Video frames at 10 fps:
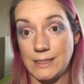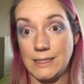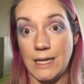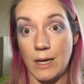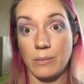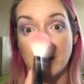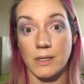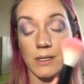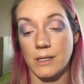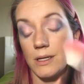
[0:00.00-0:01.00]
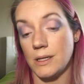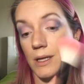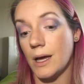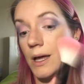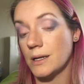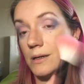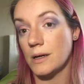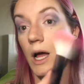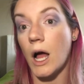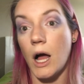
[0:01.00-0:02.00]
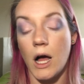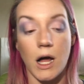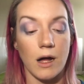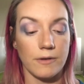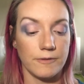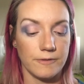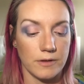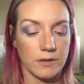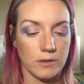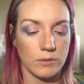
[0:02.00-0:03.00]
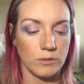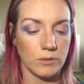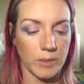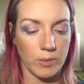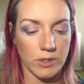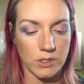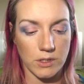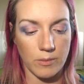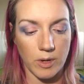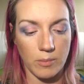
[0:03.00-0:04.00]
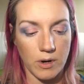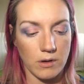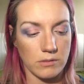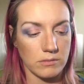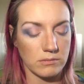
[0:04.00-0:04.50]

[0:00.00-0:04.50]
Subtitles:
tap that off. Ooh, my brush is coming apart.